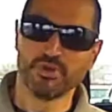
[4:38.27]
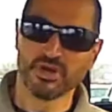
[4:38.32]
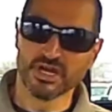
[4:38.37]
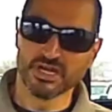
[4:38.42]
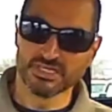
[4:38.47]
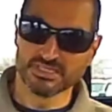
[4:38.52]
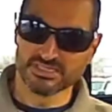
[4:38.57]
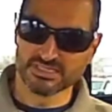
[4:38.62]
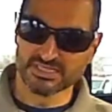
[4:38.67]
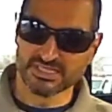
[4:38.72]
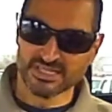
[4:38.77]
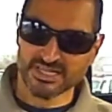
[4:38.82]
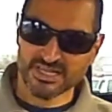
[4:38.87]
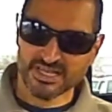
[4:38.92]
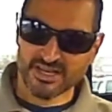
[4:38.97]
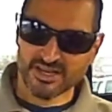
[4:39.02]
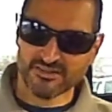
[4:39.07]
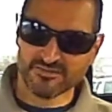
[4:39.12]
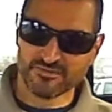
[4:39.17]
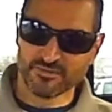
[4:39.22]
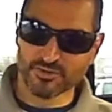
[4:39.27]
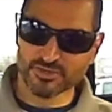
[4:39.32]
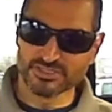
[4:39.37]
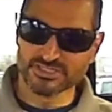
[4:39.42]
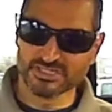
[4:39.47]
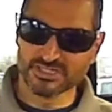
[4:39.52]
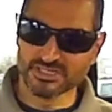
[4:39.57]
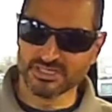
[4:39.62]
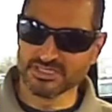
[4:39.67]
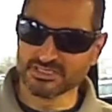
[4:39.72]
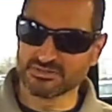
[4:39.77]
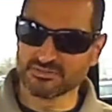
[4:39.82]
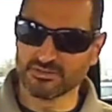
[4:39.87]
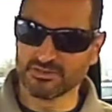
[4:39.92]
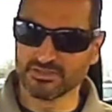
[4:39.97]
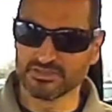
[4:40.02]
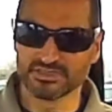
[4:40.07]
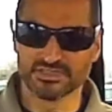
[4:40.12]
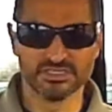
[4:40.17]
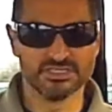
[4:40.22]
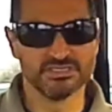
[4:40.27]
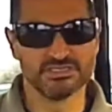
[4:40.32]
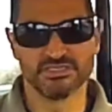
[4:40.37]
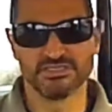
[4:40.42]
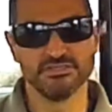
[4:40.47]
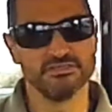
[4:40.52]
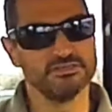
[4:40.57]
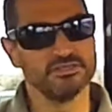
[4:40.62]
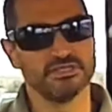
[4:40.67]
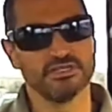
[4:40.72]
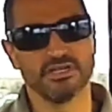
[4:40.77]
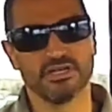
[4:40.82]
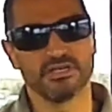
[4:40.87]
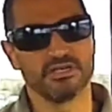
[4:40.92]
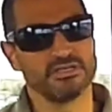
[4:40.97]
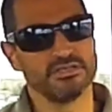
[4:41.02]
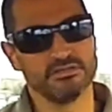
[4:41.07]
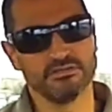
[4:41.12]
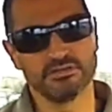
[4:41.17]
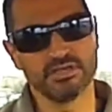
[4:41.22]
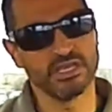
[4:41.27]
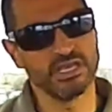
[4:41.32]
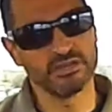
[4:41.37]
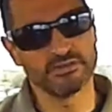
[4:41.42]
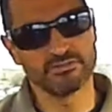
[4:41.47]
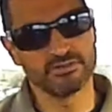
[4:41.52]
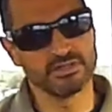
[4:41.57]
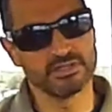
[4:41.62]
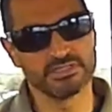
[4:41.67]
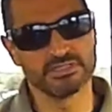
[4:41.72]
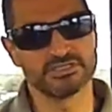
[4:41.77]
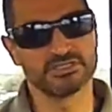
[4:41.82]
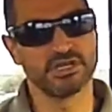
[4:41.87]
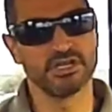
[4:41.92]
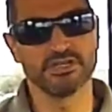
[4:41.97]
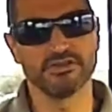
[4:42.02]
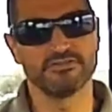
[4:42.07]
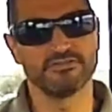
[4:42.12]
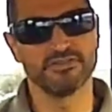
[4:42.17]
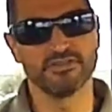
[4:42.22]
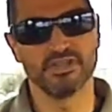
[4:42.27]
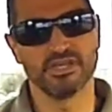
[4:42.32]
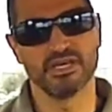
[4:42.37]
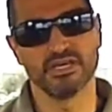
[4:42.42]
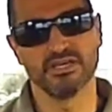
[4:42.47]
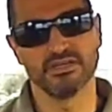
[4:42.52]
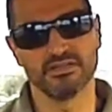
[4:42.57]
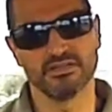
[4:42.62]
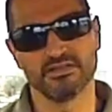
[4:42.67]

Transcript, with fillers: But unfortunately, it's one of those things too that I, you can't really train for that.